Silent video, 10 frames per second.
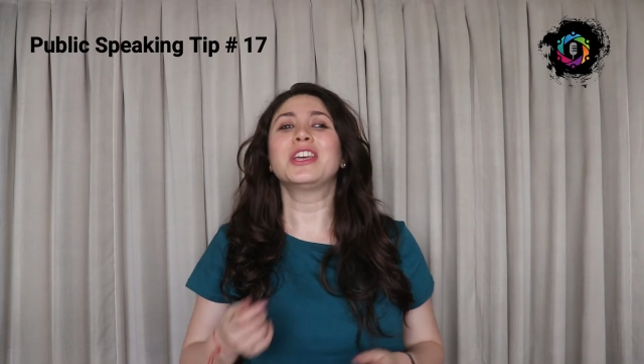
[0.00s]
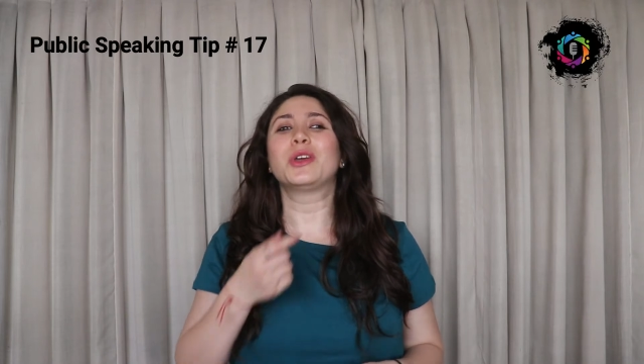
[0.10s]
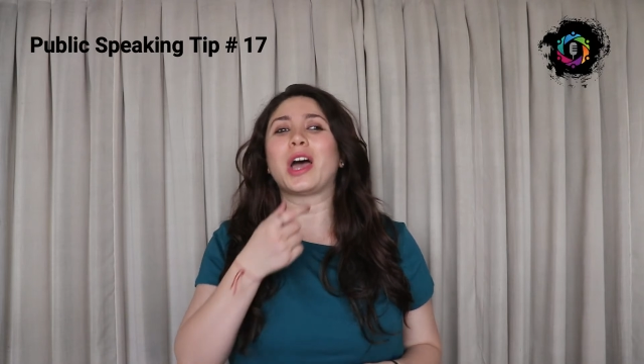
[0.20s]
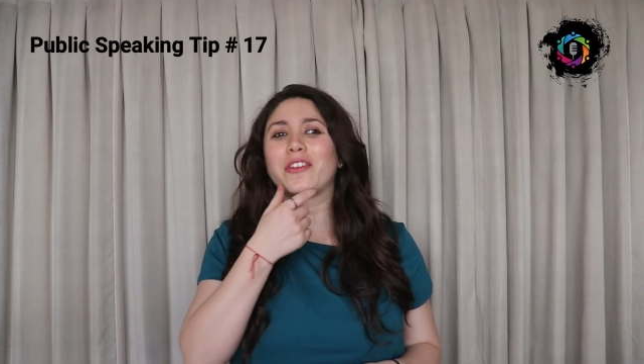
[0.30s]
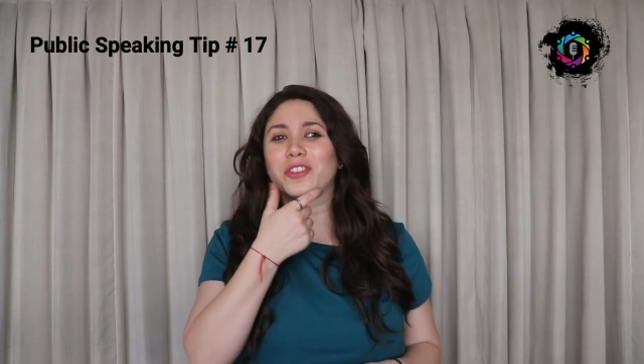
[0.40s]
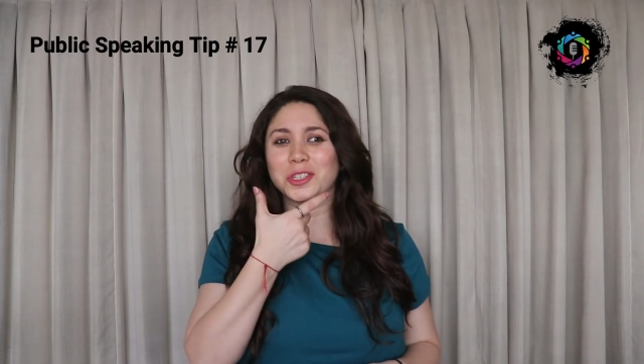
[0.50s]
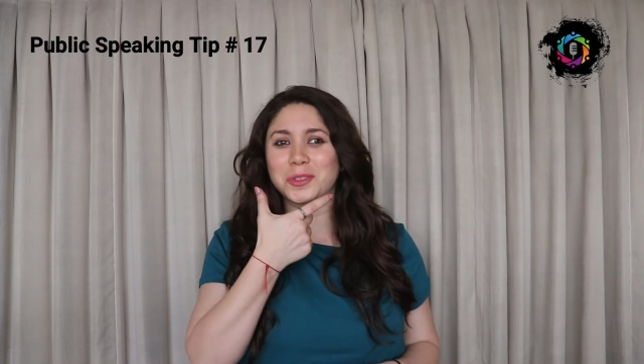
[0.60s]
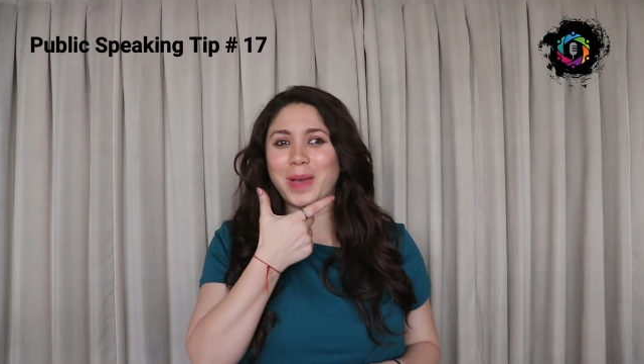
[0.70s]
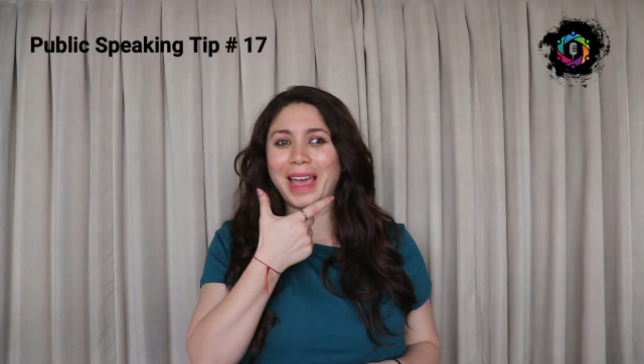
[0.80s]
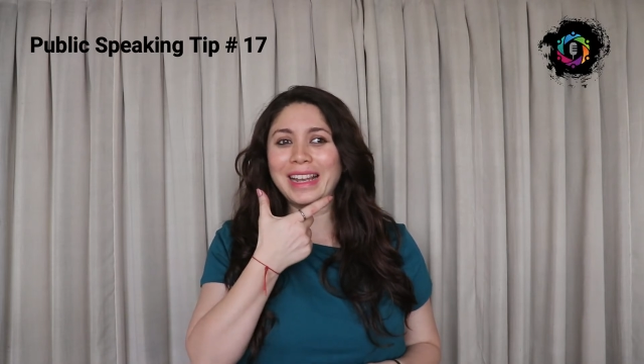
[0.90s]
You have your
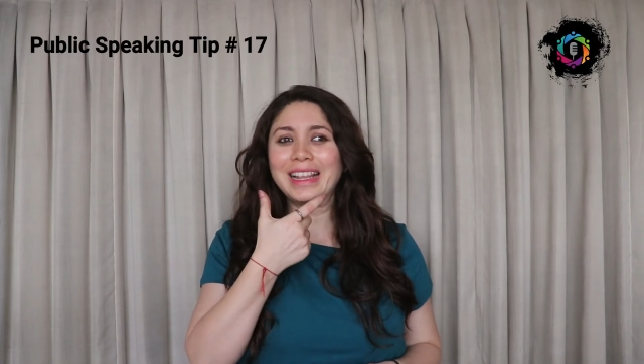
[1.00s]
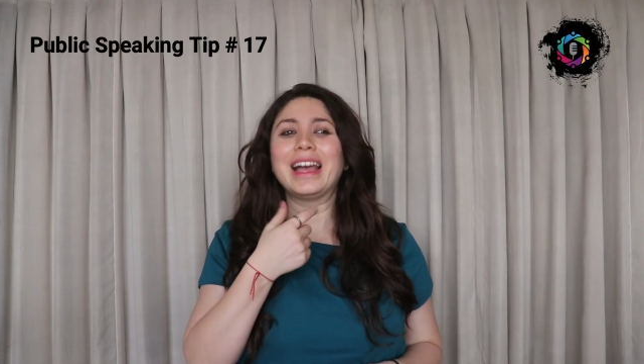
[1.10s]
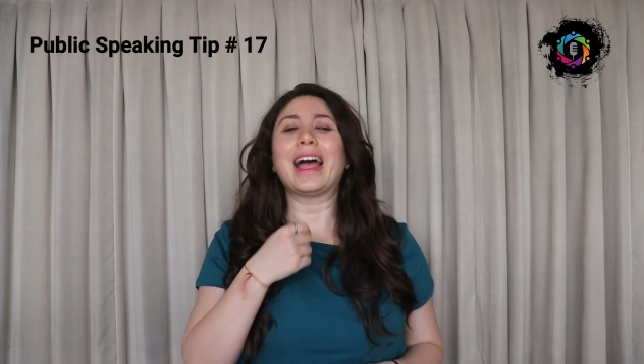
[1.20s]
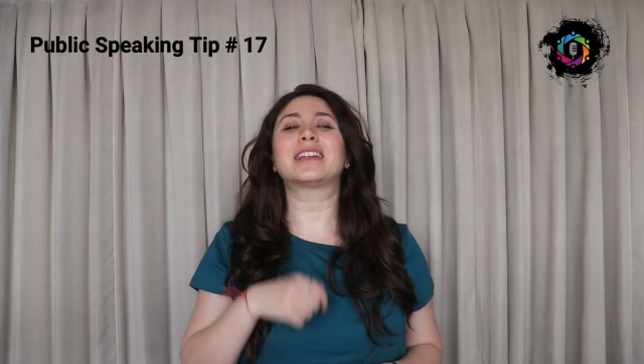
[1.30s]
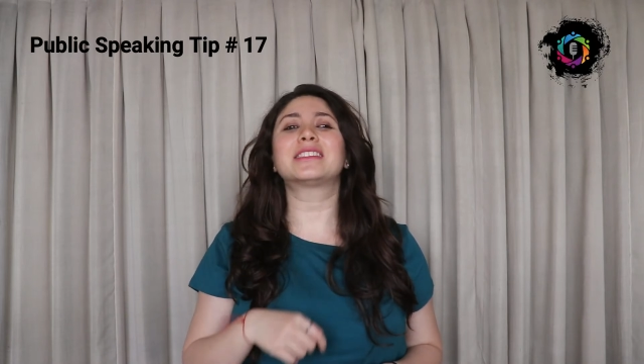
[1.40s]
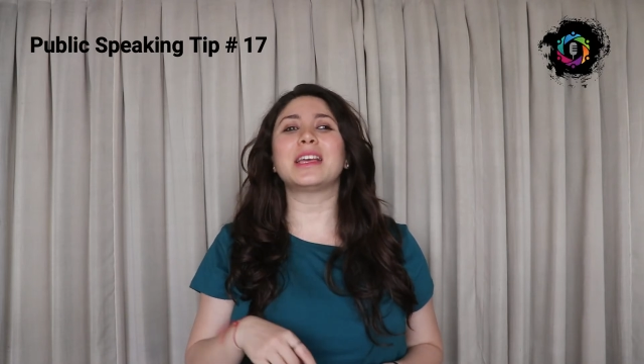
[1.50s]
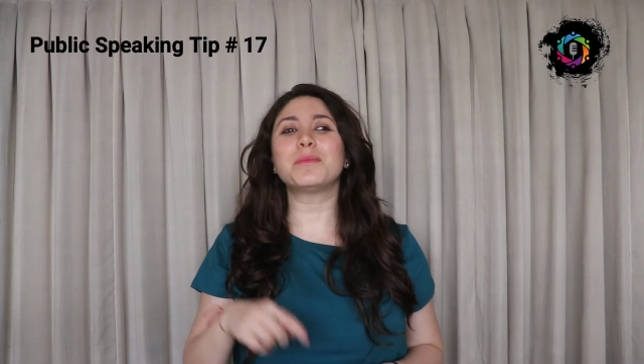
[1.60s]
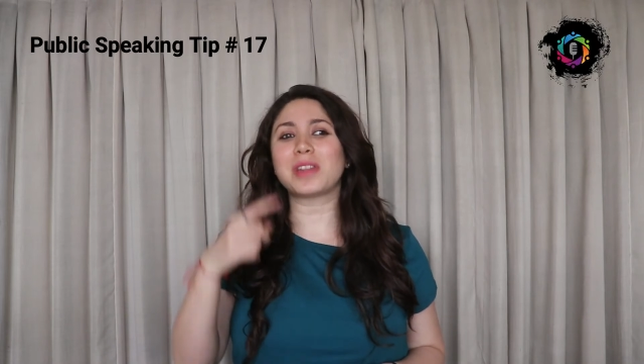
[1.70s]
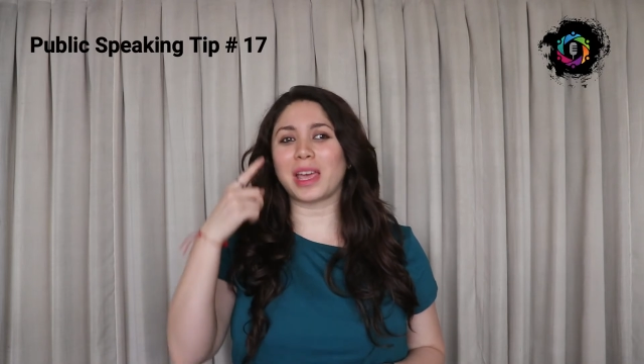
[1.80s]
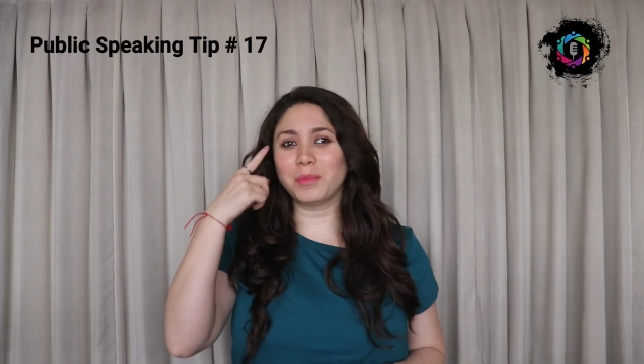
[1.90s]
smile, at the
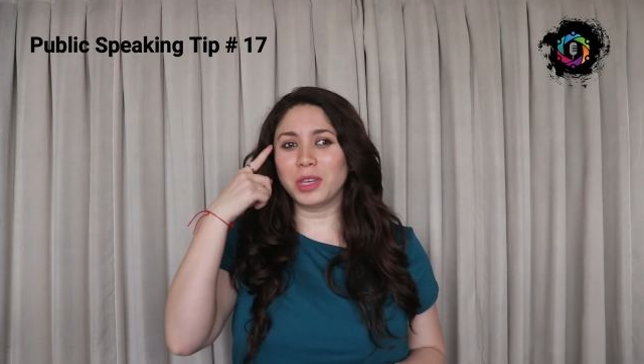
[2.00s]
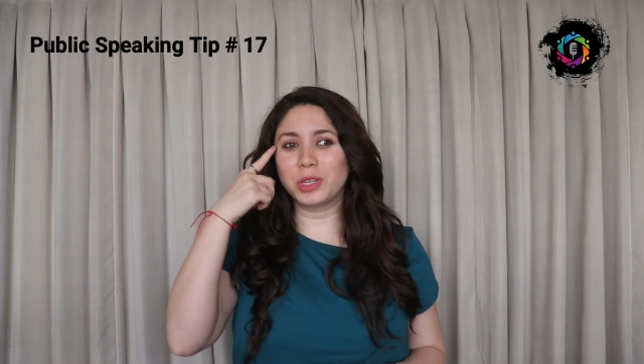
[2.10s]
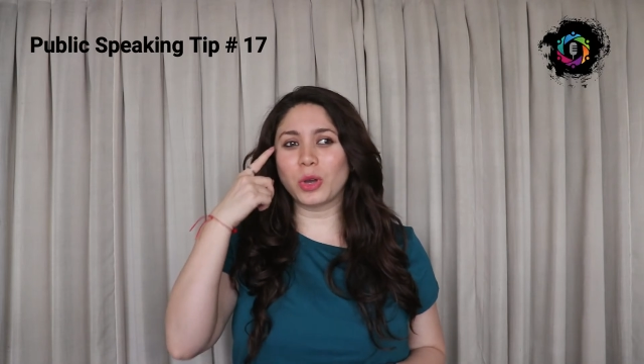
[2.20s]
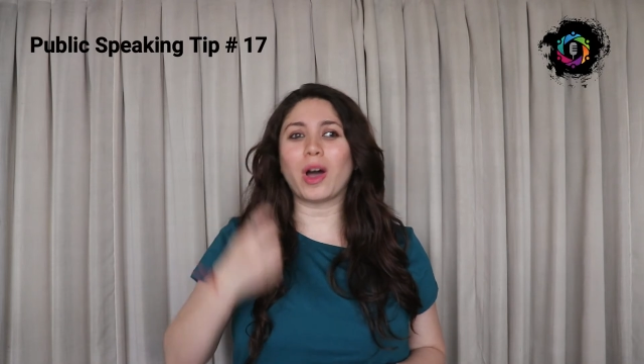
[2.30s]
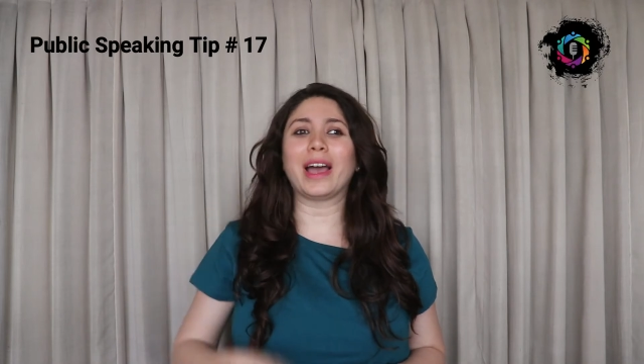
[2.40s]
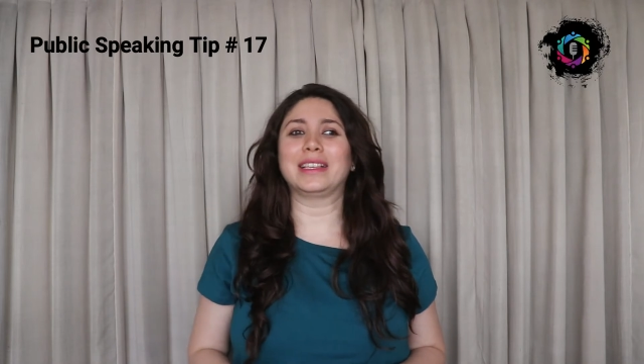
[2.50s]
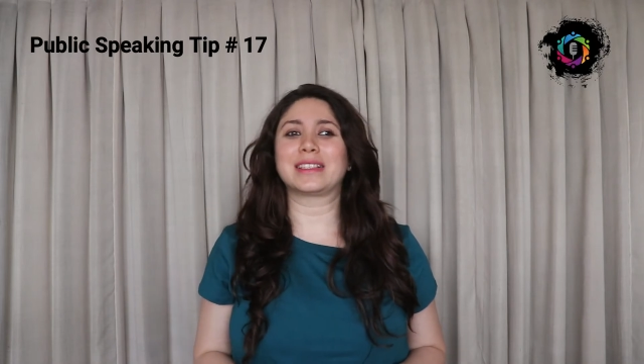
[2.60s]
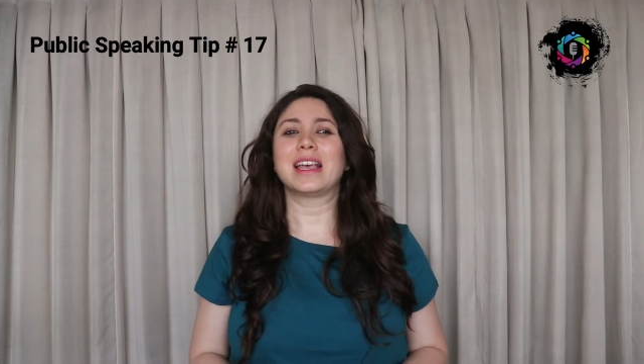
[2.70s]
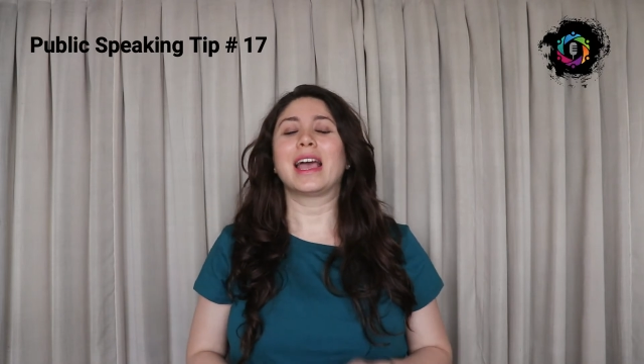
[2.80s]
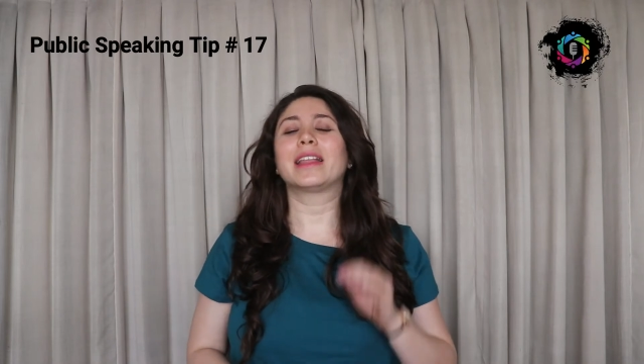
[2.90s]
same time your eyes,